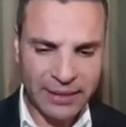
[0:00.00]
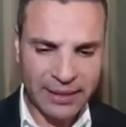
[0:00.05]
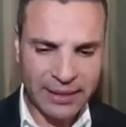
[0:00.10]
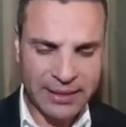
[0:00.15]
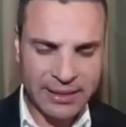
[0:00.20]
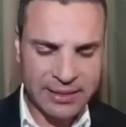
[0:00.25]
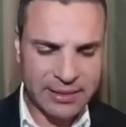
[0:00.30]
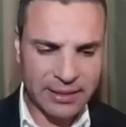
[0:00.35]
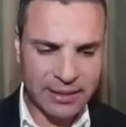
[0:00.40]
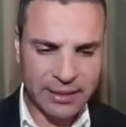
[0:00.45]

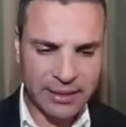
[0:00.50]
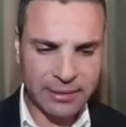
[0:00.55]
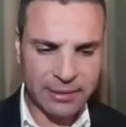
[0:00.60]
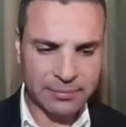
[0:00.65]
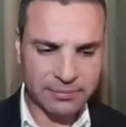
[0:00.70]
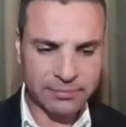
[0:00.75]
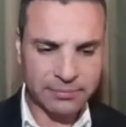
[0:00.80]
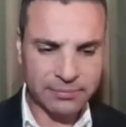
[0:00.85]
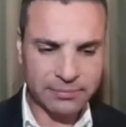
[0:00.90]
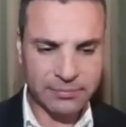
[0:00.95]

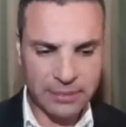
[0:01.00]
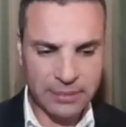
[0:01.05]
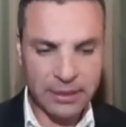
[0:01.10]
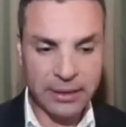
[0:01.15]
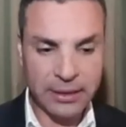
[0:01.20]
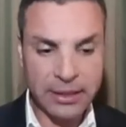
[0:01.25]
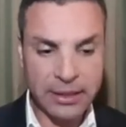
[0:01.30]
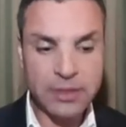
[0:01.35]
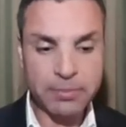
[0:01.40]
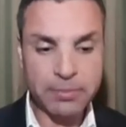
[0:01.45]

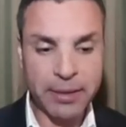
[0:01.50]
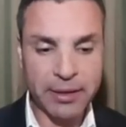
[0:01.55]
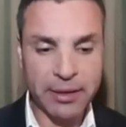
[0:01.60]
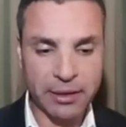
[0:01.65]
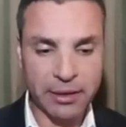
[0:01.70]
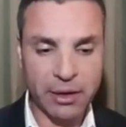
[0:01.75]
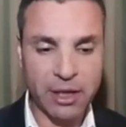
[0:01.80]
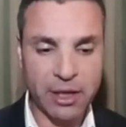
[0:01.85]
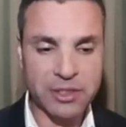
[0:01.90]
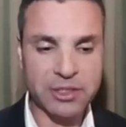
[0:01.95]
is
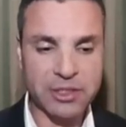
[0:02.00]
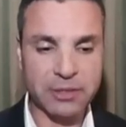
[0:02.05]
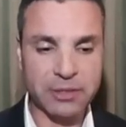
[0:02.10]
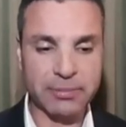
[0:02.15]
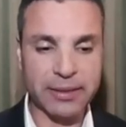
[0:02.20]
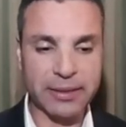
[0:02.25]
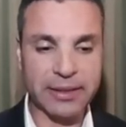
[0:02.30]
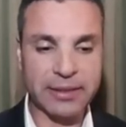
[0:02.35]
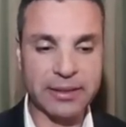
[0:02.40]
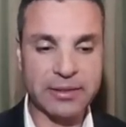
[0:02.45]
Pentecostal,
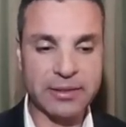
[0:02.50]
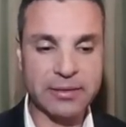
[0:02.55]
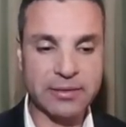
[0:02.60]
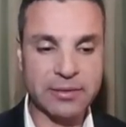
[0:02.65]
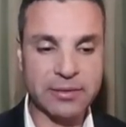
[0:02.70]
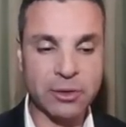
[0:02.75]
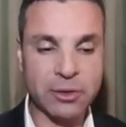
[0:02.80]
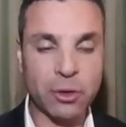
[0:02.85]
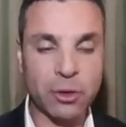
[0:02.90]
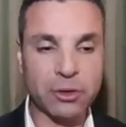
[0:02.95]
but
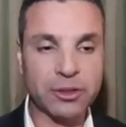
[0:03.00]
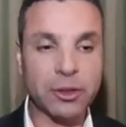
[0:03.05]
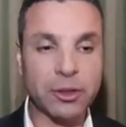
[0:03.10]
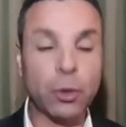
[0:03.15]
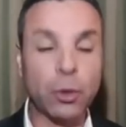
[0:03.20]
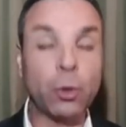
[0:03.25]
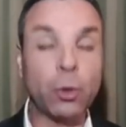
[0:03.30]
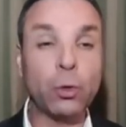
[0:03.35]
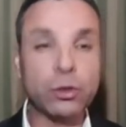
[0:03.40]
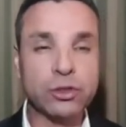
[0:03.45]
it's not the
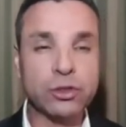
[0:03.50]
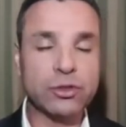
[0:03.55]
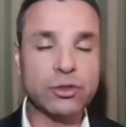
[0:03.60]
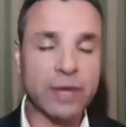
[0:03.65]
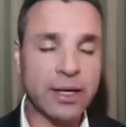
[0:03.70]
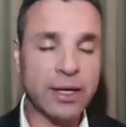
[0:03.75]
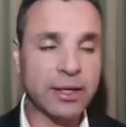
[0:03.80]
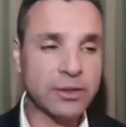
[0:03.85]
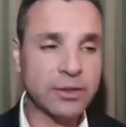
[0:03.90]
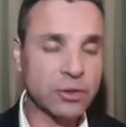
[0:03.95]

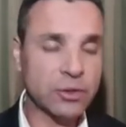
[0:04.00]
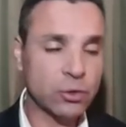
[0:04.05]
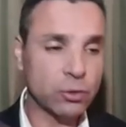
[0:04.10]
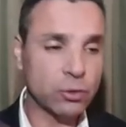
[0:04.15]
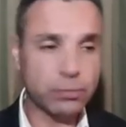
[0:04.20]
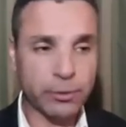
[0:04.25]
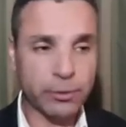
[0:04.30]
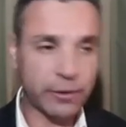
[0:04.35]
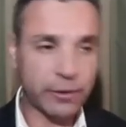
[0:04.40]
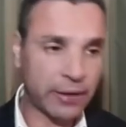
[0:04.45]
ultra
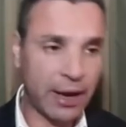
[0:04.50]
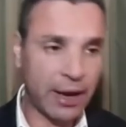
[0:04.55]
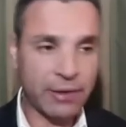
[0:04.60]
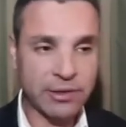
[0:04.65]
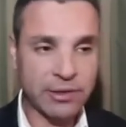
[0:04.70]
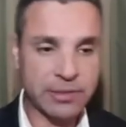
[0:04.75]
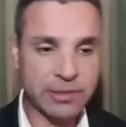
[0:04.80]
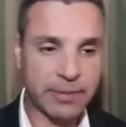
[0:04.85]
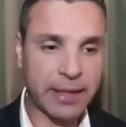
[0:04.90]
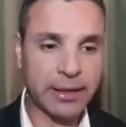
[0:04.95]
super
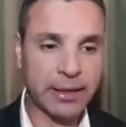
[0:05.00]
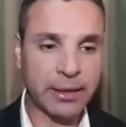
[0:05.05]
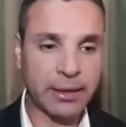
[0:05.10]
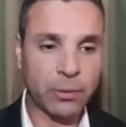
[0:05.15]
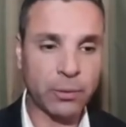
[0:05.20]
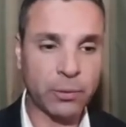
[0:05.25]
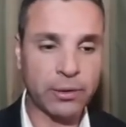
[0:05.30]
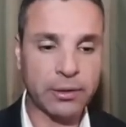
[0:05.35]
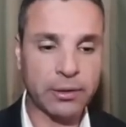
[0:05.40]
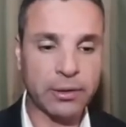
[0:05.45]
charismatic
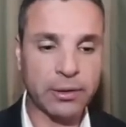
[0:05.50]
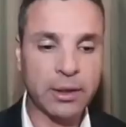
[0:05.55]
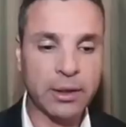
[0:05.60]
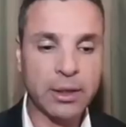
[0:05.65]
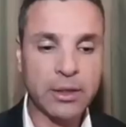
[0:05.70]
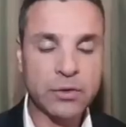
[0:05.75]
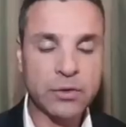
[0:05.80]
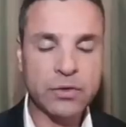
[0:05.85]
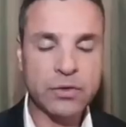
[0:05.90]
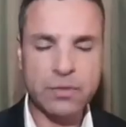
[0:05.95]
where
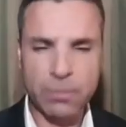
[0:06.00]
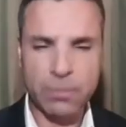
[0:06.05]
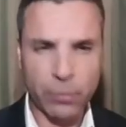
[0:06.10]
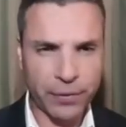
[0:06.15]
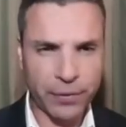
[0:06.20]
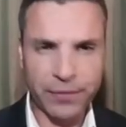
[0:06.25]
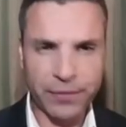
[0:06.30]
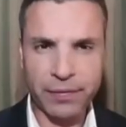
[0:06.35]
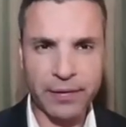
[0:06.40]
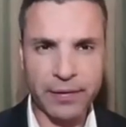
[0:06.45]
some
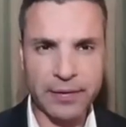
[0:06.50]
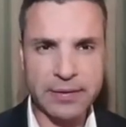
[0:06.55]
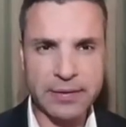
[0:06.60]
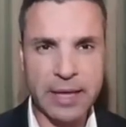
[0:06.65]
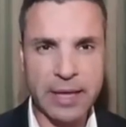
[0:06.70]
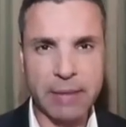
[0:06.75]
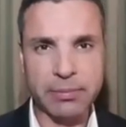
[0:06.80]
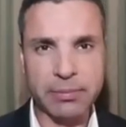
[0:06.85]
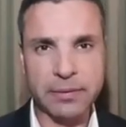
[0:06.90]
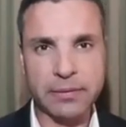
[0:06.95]
weird things
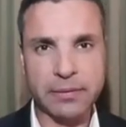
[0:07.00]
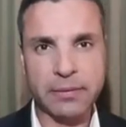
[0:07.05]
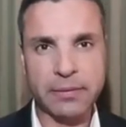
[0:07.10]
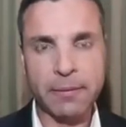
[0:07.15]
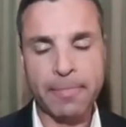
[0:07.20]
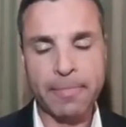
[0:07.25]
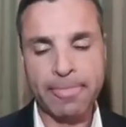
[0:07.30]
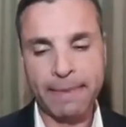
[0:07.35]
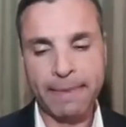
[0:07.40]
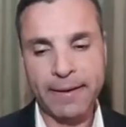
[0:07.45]
happen.
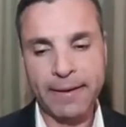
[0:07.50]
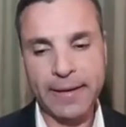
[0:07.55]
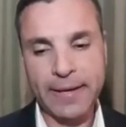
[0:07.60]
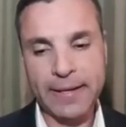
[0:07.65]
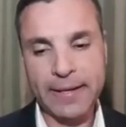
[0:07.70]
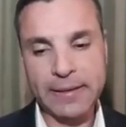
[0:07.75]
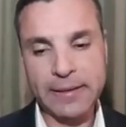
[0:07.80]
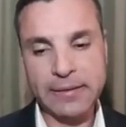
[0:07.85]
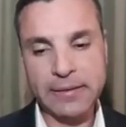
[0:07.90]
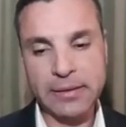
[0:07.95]

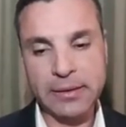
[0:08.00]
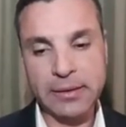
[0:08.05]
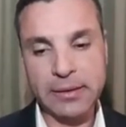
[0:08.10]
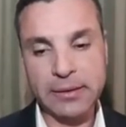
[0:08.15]
And